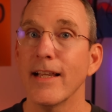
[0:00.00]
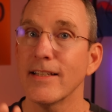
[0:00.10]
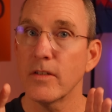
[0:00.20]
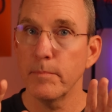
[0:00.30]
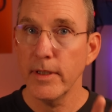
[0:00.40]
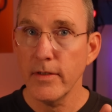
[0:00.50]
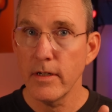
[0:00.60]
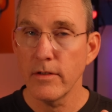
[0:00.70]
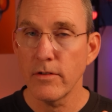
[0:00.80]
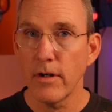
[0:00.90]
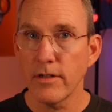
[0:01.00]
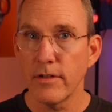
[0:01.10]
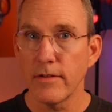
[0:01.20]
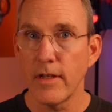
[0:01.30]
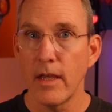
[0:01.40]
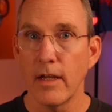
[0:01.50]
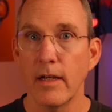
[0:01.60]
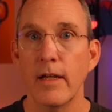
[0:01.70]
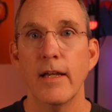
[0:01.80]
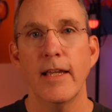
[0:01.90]
Explicit instructions
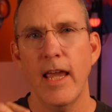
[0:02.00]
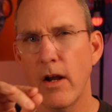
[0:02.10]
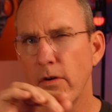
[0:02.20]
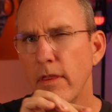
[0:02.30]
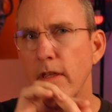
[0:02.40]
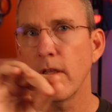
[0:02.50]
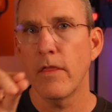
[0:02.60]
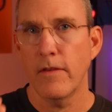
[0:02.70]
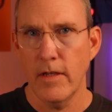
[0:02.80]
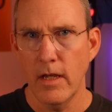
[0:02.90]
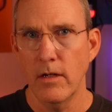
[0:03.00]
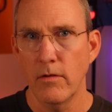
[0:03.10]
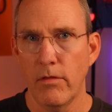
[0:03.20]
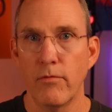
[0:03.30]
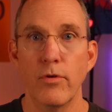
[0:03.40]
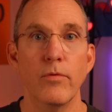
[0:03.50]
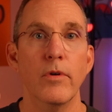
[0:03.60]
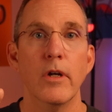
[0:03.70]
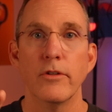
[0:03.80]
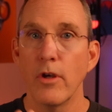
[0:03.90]
saying, carry the intent through.
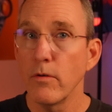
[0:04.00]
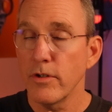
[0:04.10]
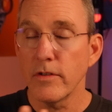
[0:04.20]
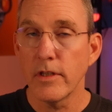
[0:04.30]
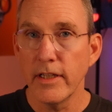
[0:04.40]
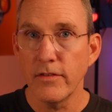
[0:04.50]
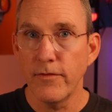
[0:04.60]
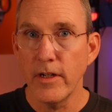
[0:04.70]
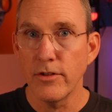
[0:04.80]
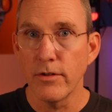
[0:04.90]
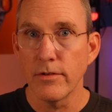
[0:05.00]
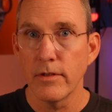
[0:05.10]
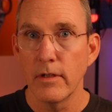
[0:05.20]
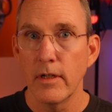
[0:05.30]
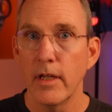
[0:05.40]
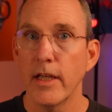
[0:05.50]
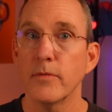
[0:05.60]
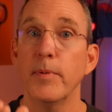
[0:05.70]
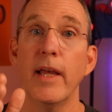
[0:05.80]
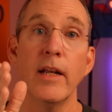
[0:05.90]
Don't just list features,
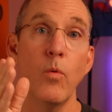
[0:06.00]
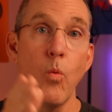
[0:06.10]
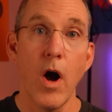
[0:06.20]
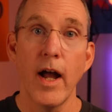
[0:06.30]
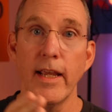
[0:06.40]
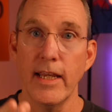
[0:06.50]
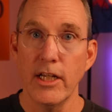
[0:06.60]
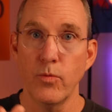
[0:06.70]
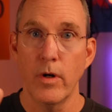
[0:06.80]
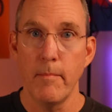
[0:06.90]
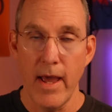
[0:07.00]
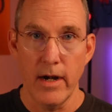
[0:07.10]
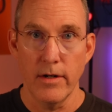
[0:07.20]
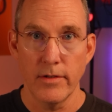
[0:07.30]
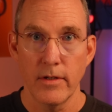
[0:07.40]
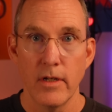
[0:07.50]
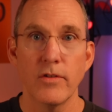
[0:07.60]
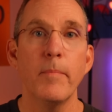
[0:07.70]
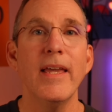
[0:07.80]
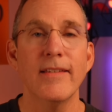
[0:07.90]
explain why each one matters.
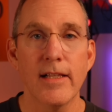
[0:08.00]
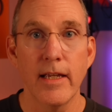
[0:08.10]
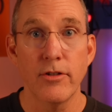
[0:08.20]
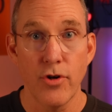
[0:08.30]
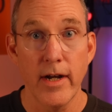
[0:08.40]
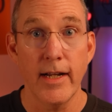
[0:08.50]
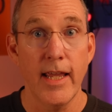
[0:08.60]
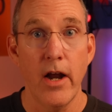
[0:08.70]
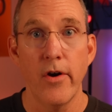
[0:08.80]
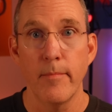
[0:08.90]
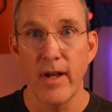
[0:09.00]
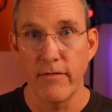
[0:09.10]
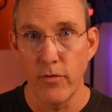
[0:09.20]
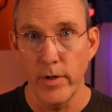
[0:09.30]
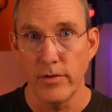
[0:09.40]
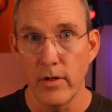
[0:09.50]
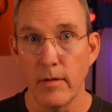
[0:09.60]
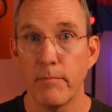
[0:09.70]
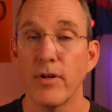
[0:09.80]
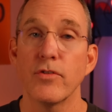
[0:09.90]
So basically trying to carry my voice
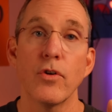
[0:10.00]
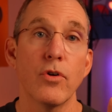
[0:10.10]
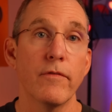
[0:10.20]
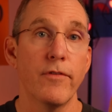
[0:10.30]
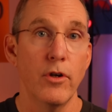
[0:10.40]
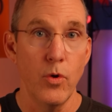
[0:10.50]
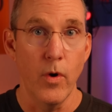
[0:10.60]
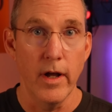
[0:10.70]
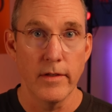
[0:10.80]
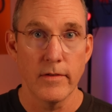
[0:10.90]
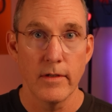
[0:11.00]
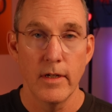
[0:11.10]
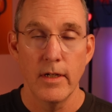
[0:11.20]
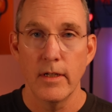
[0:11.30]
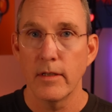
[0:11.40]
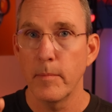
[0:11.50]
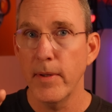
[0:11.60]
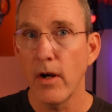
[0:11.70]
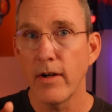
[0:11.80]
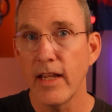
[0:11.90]
on, preserve the nuance. The
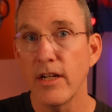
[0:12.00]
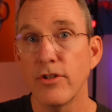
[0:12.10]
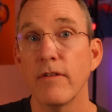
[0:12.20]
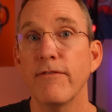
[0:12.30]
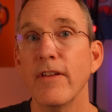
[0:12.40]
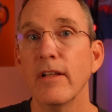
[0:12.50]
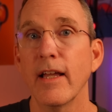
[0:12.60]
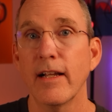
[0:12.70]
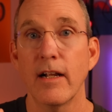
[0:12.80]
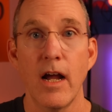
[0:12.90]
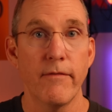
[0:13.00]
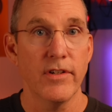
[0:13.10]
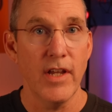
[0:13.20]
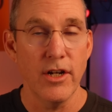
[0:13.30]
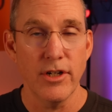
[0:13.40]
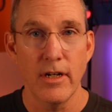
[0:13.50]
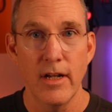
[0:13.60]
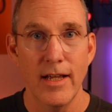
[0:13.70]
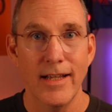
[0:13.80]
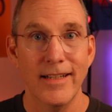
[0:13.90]
PRD should feel like a
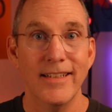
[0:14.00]
conversation,